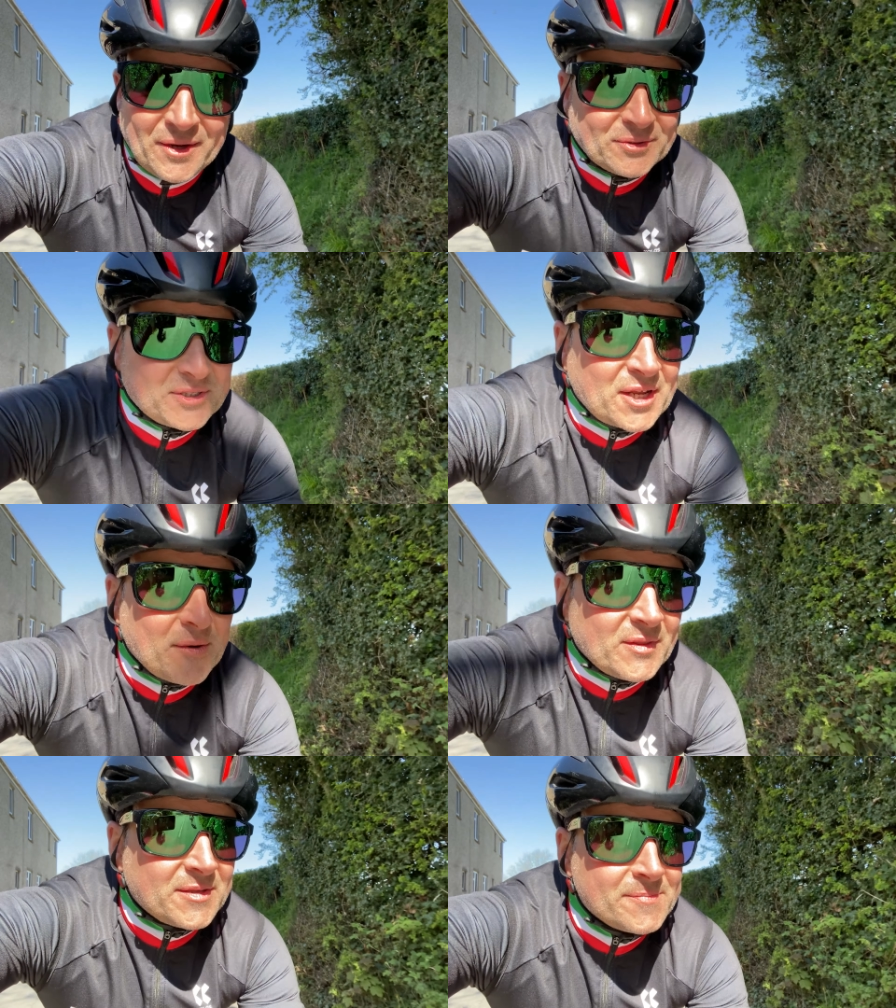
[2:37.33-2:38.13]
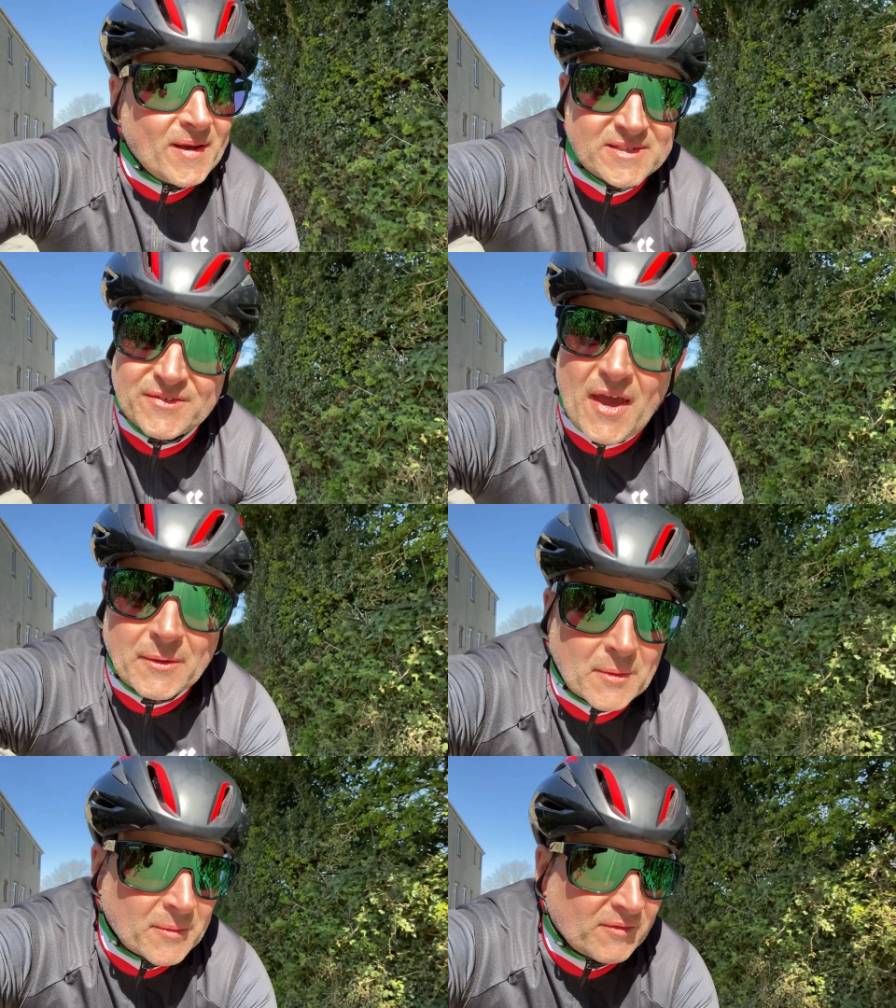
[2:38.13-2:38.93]
hills to go with this massive
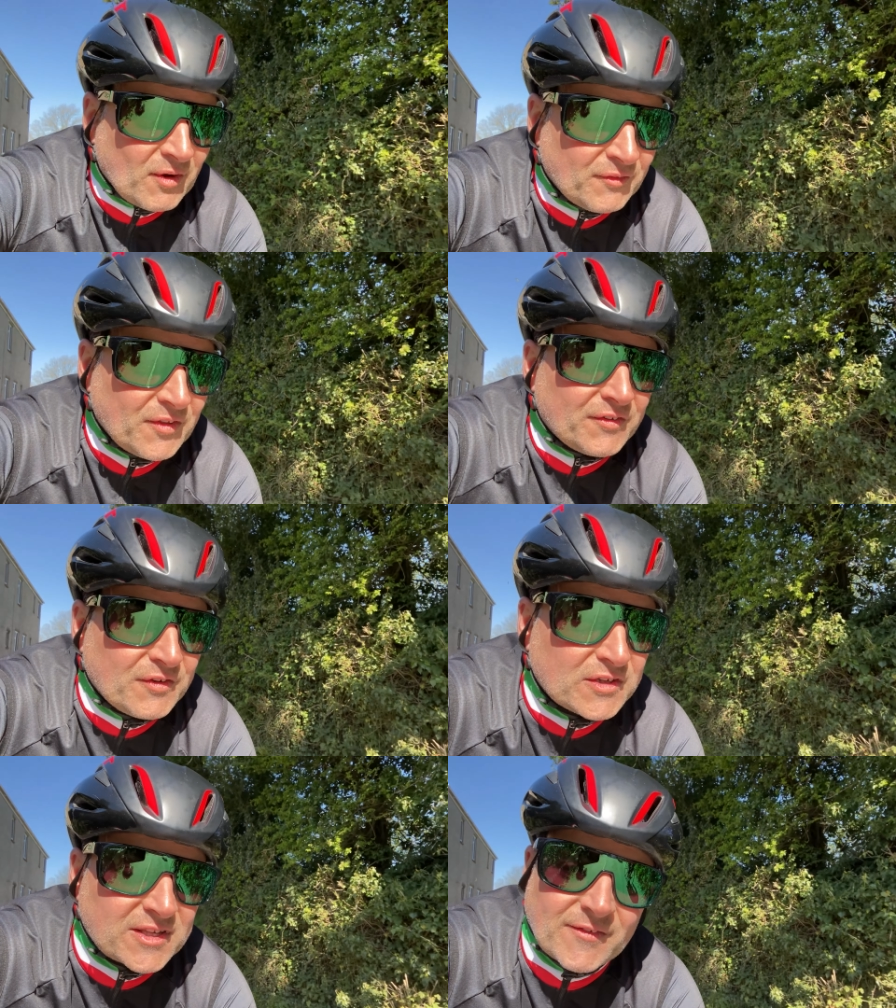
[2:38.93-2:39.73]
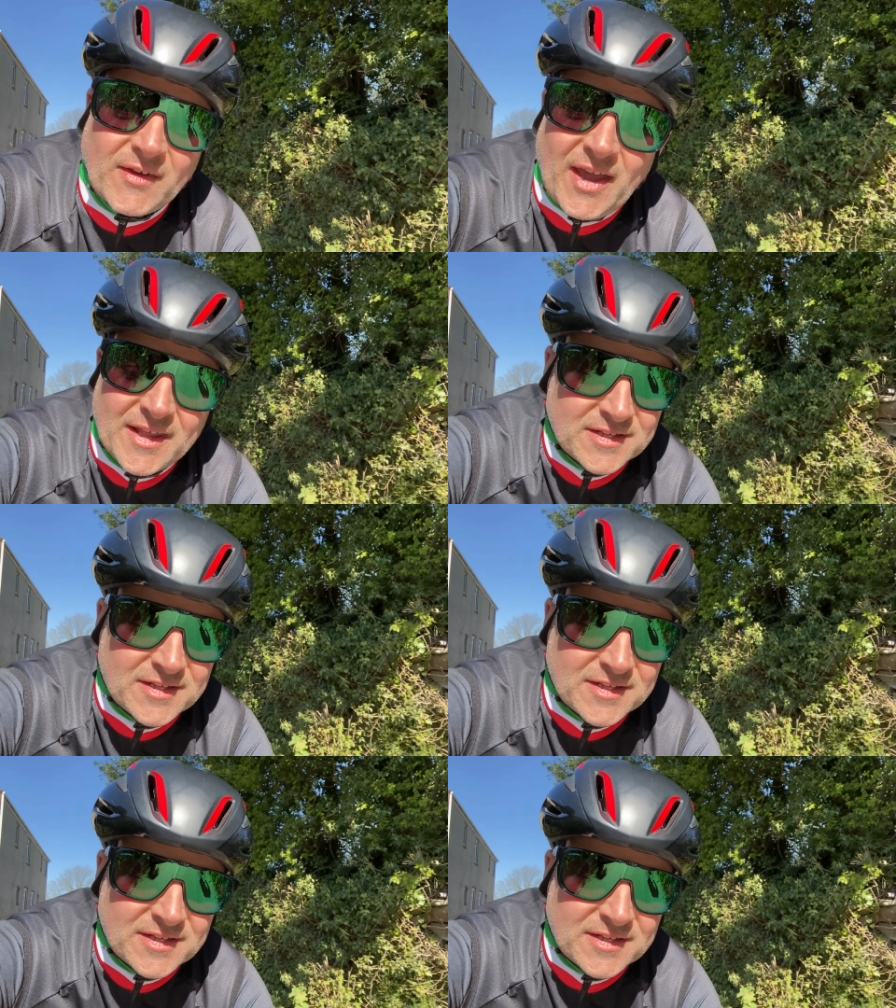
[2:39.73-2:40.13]
headwind we've got for the first 70k